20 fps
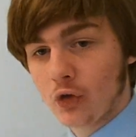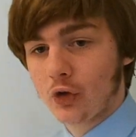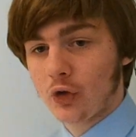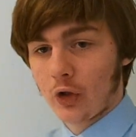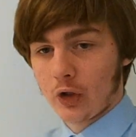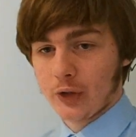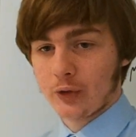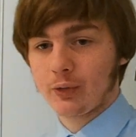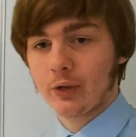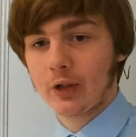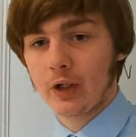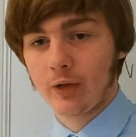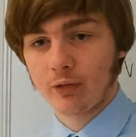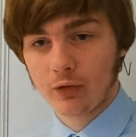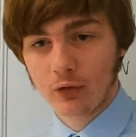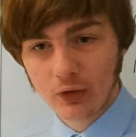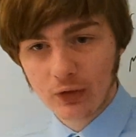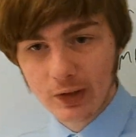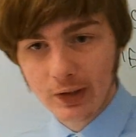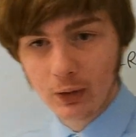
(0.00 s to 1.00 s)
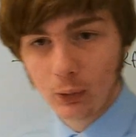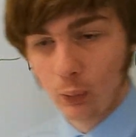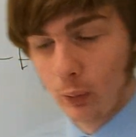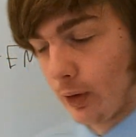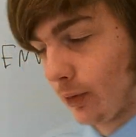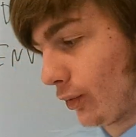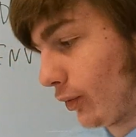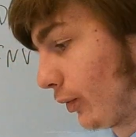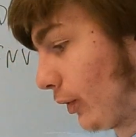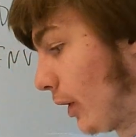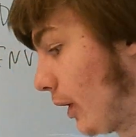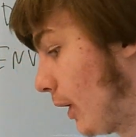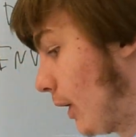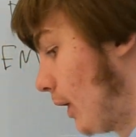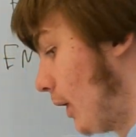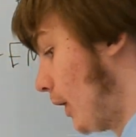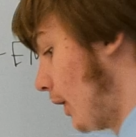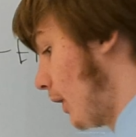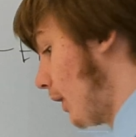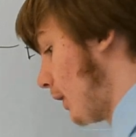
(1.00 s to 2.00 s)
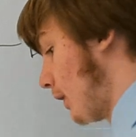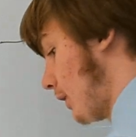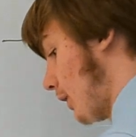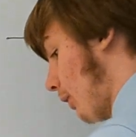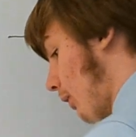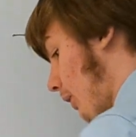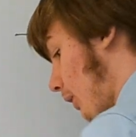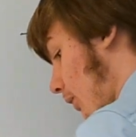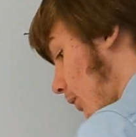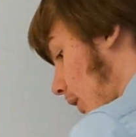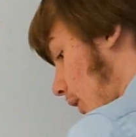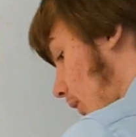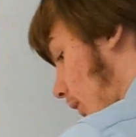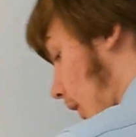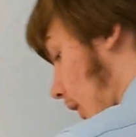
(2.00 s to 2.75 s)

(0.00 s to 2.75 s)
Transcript: cards that I have to deal with? So you're going to